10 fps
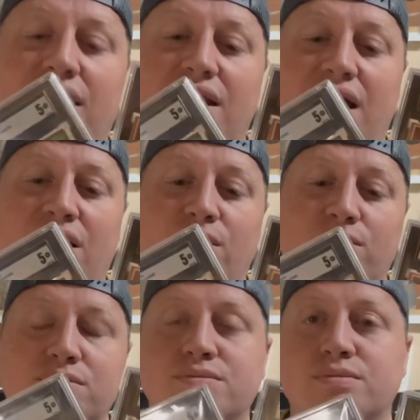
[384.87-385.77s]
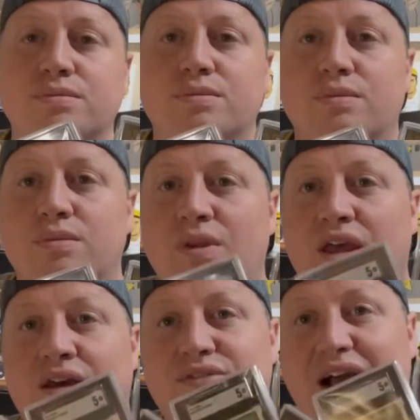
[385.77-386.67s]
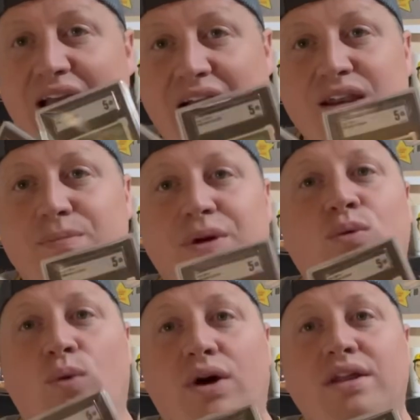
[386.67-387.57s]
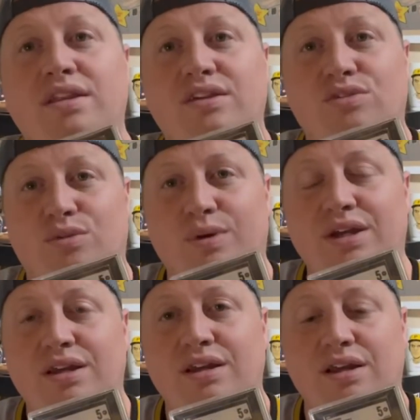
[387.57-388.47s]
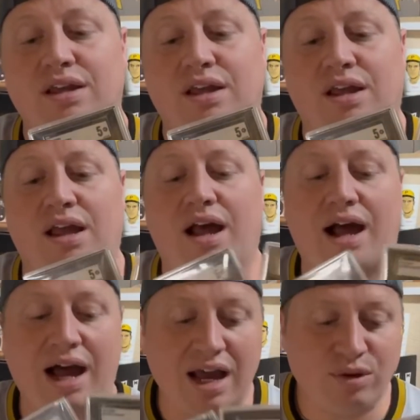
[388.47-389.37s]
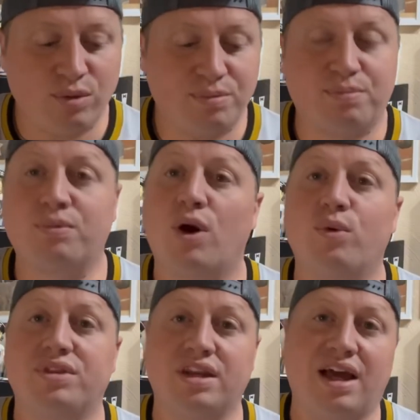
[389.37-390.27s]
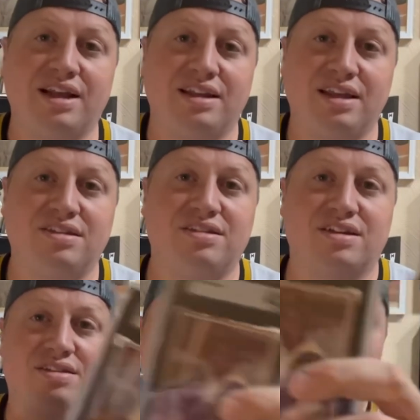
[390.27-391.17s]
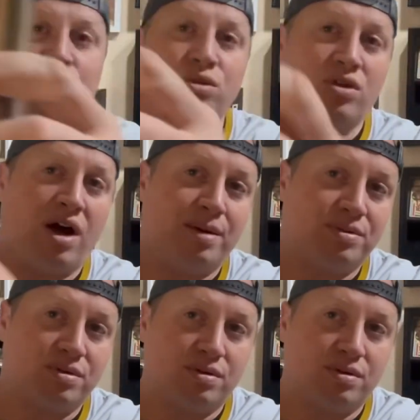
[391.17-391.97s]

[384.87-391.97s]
Now, if I had to pick one of these 3, I would go with the 1962 Topps